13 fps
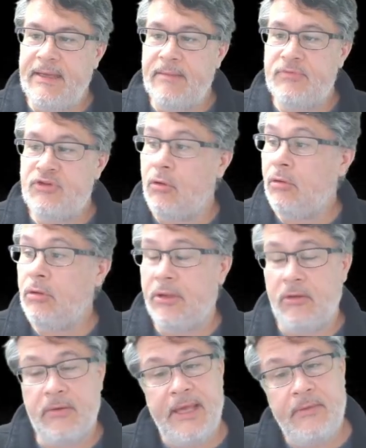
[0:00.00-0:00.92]
I'm totally
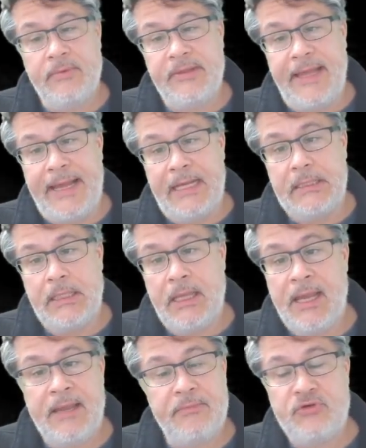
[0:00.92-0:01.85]
okay with that.
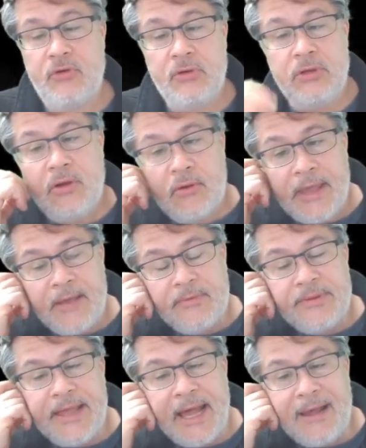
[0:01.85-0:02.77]
I am totally okay
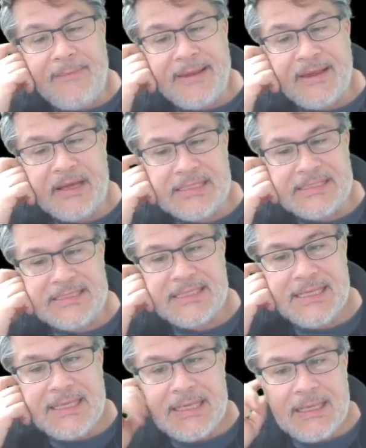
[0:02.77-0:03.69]
with that
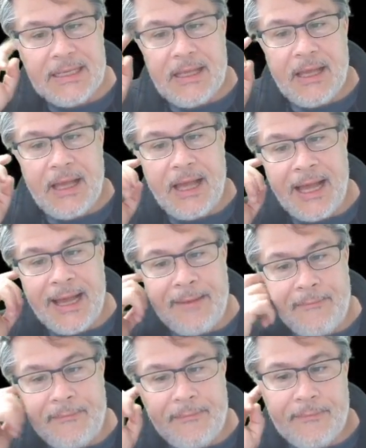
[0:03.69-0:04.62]
because
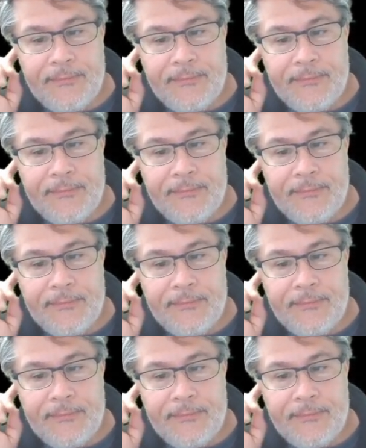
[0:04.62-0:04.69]
I